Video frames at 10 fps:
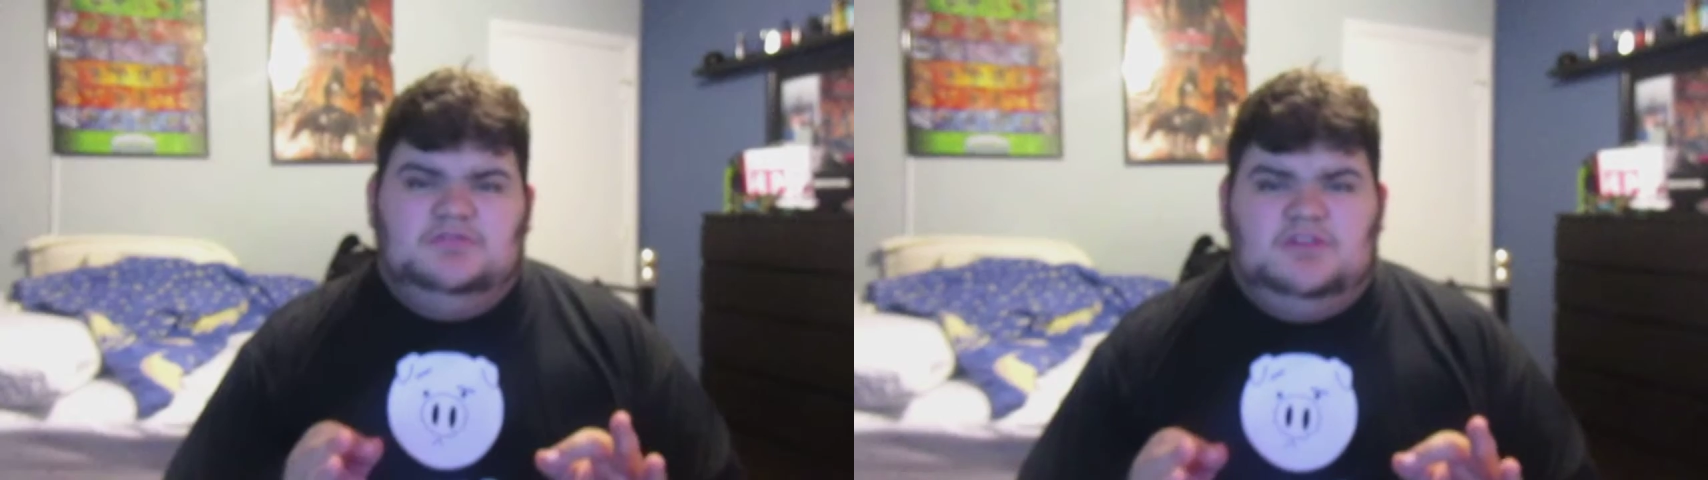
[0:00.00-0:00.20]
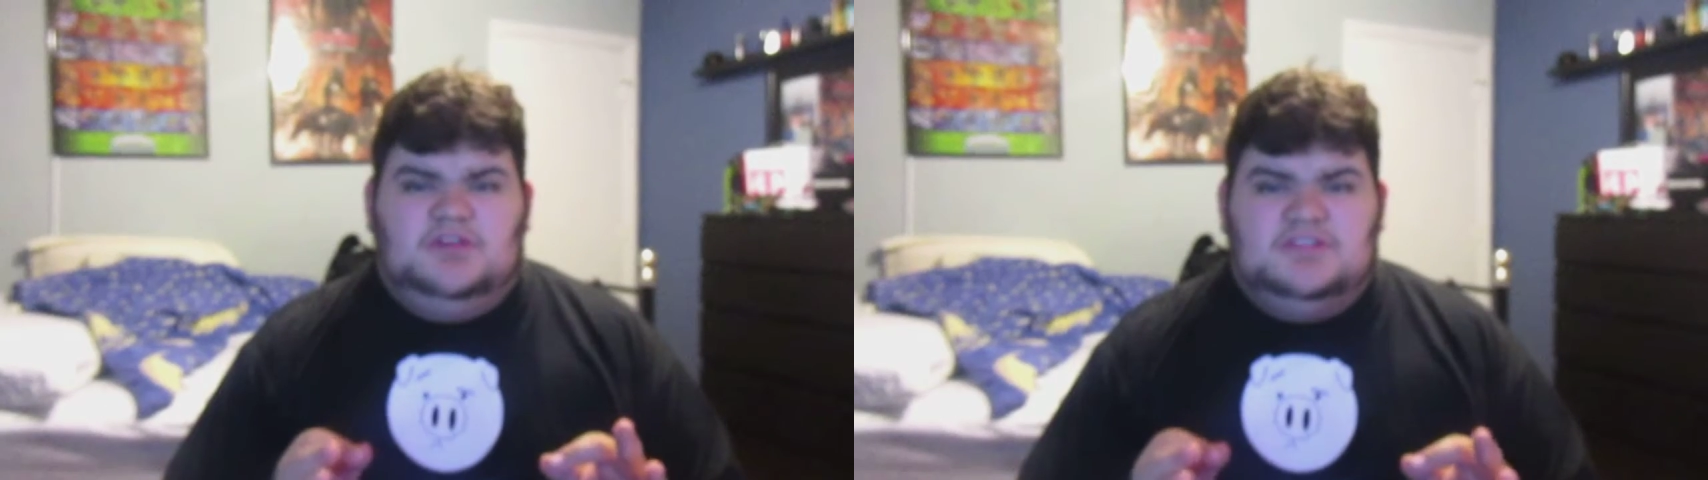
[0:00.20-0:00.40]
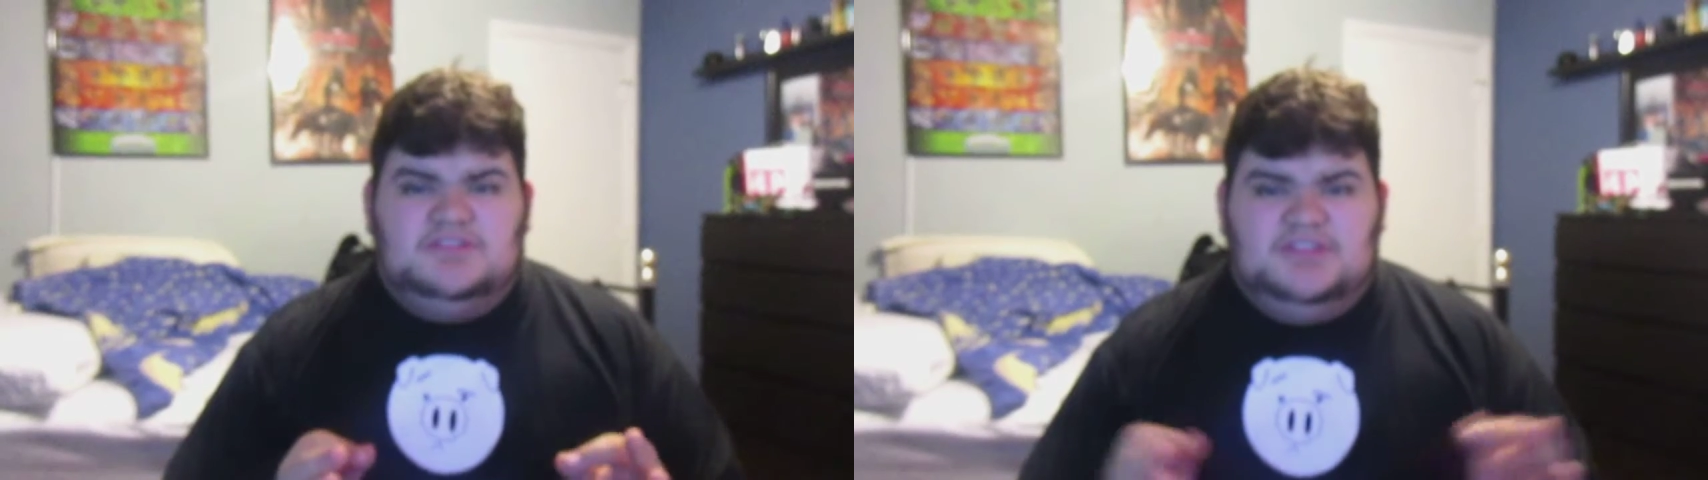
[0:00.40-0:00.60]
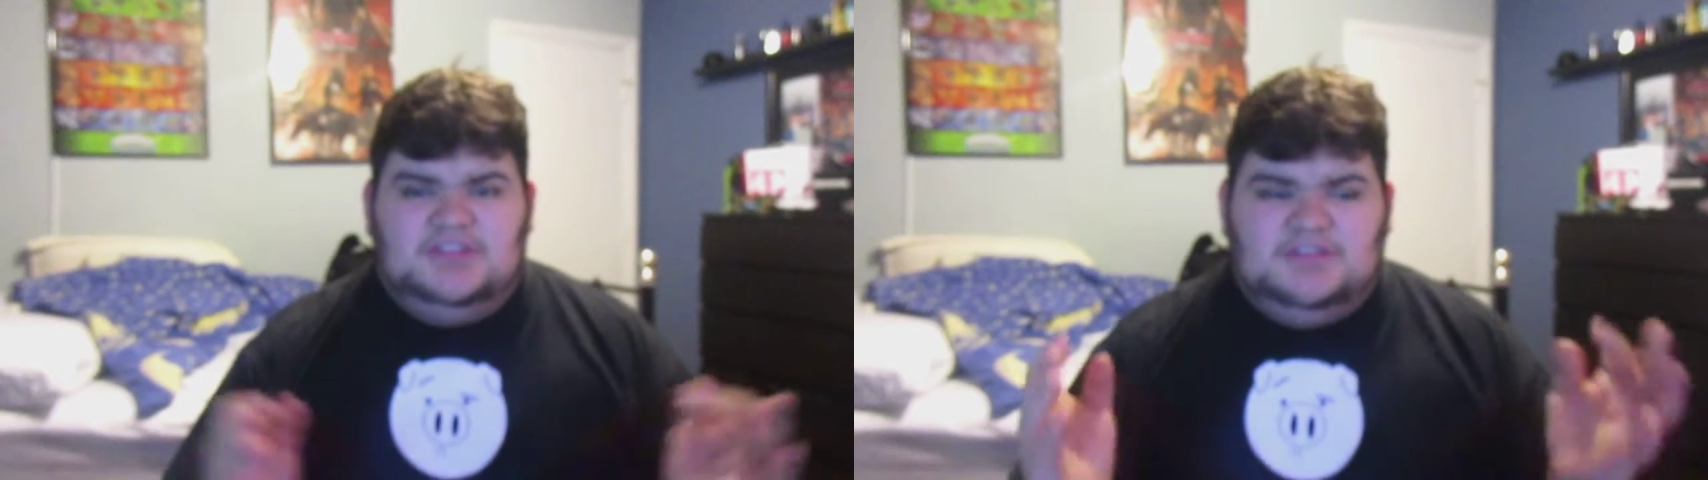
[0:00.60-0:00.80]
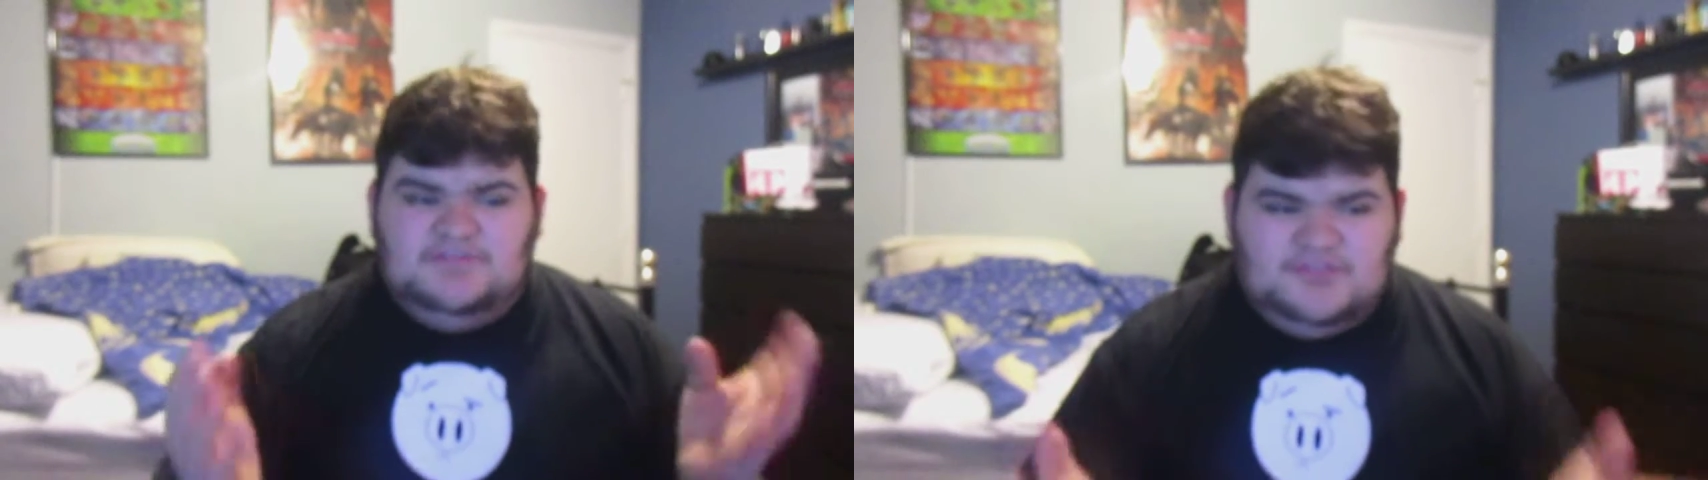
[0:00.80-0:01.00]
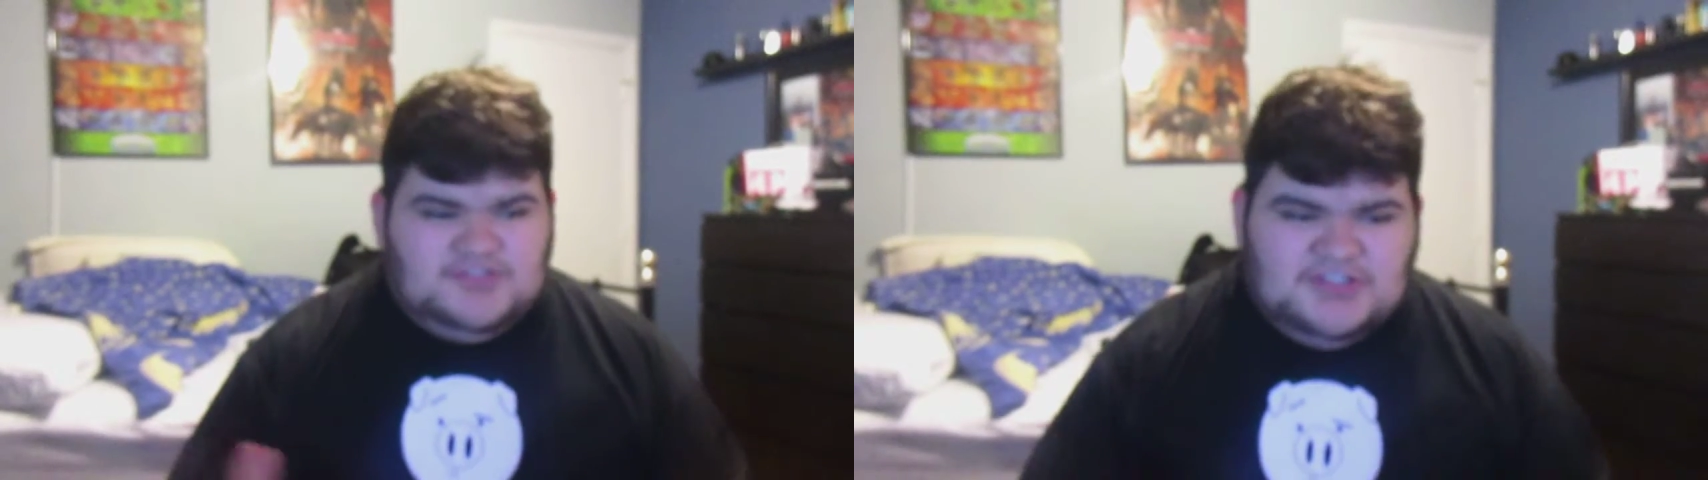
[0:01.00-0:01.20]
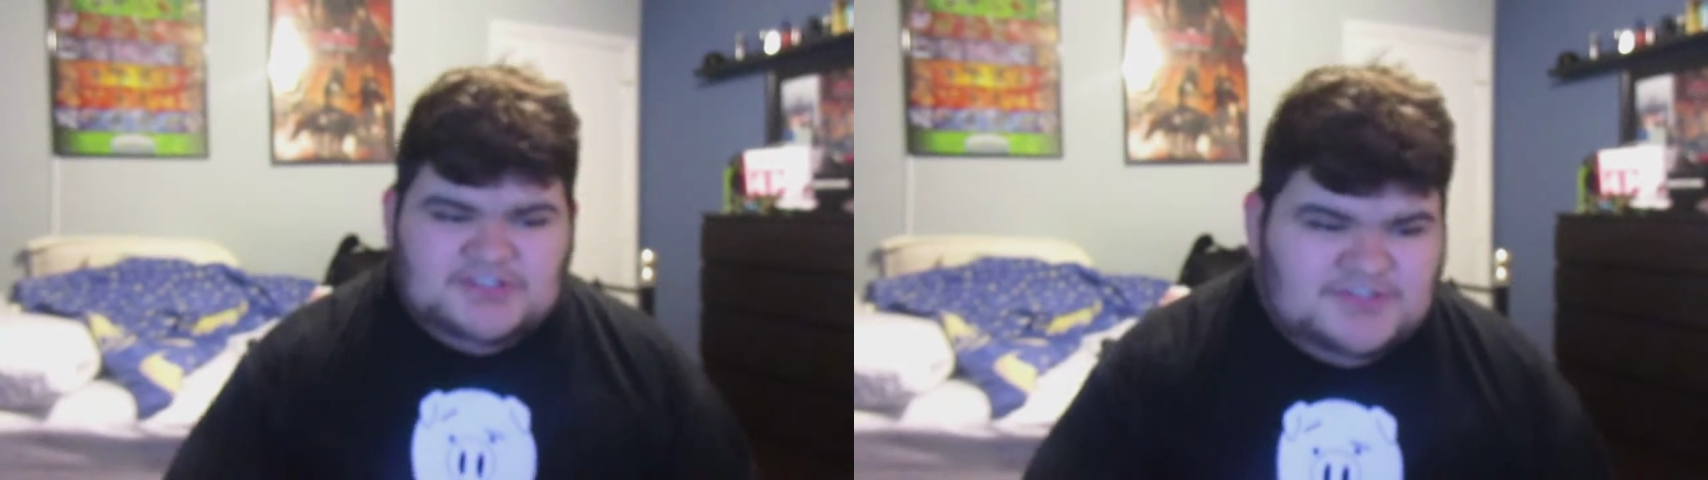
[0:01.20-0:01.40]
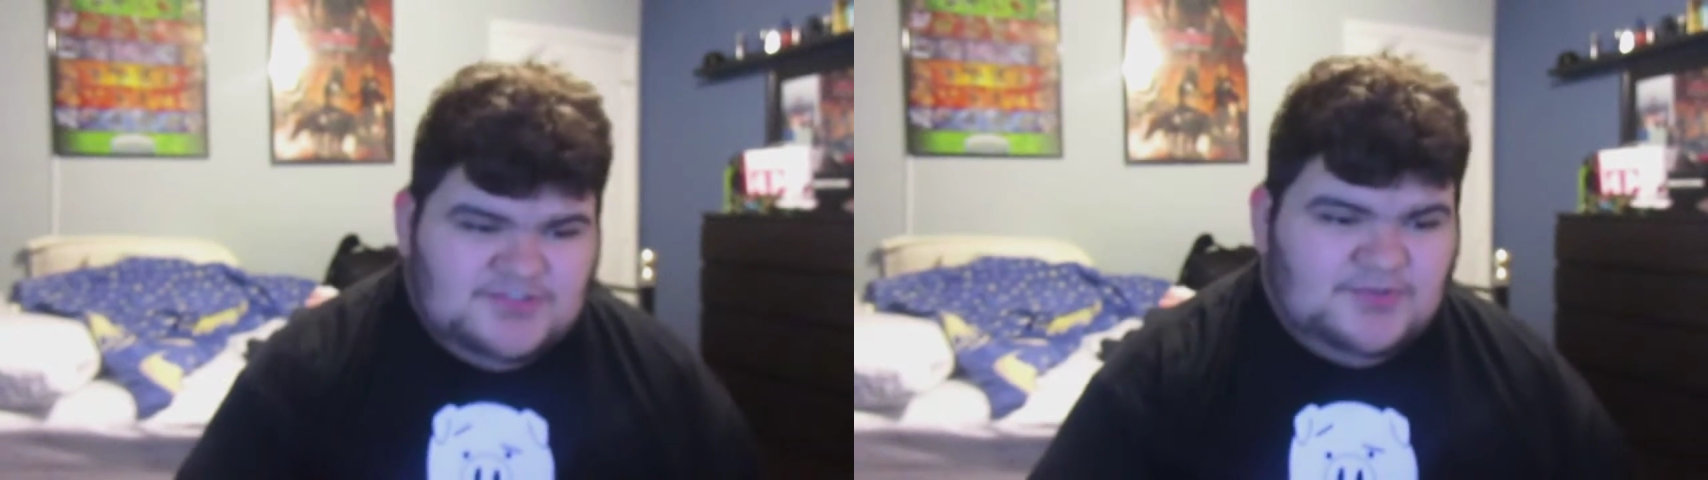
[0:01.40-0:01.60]
honestly, for
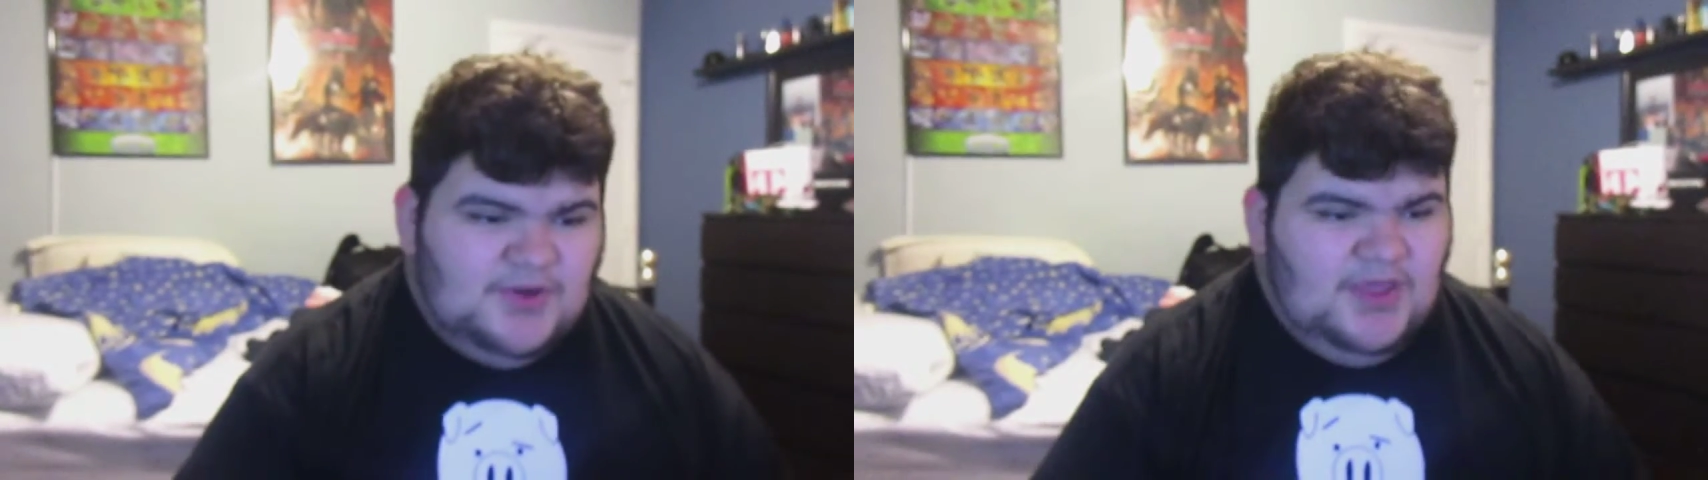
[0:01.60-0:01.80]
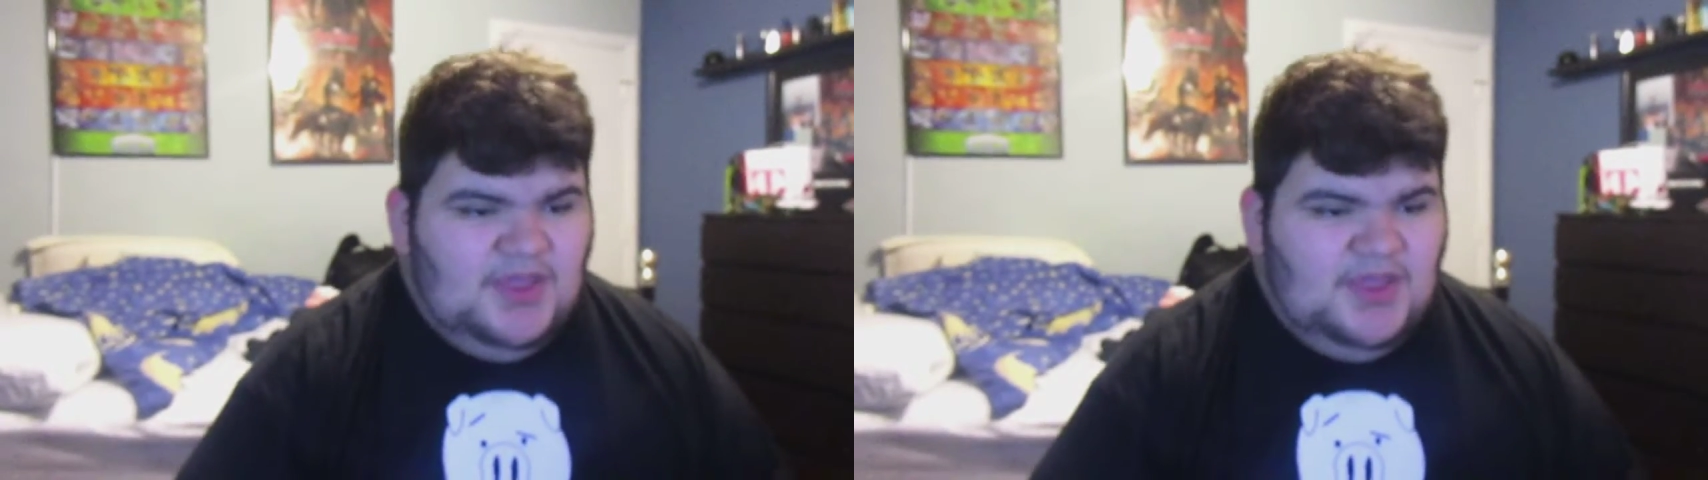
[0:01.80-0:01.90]
Gen 2.